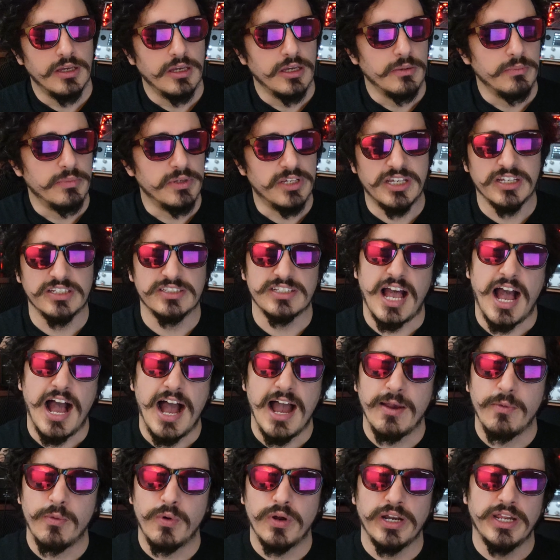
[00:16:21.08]
because
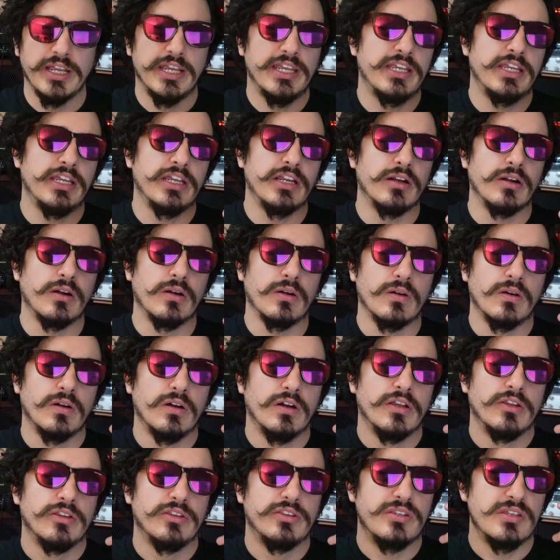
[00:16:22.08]
I want to hear
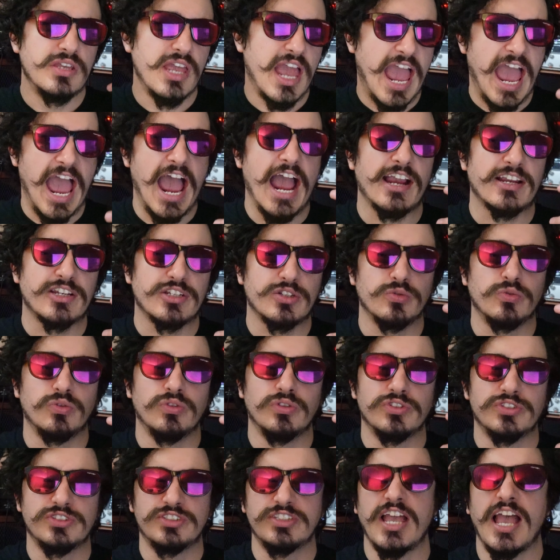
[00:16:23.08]
the
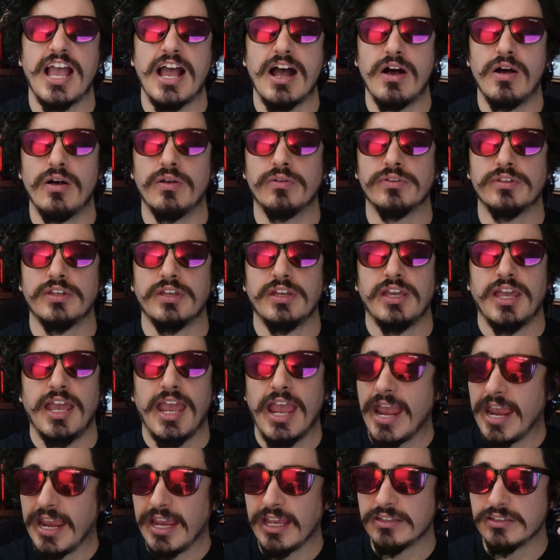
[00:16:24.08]
actual sound
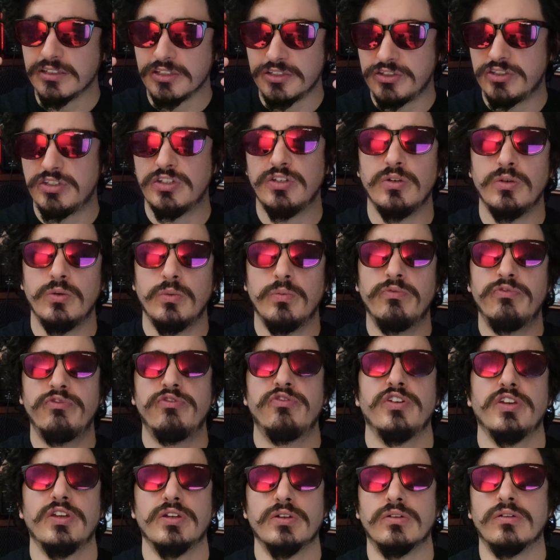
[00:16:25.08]
and the tube
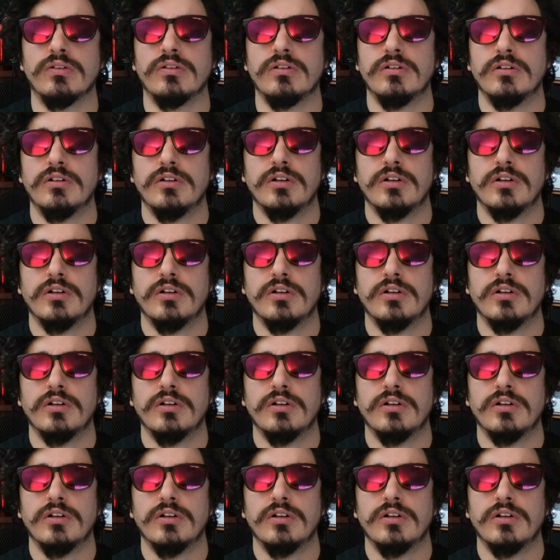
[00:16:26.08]
feel.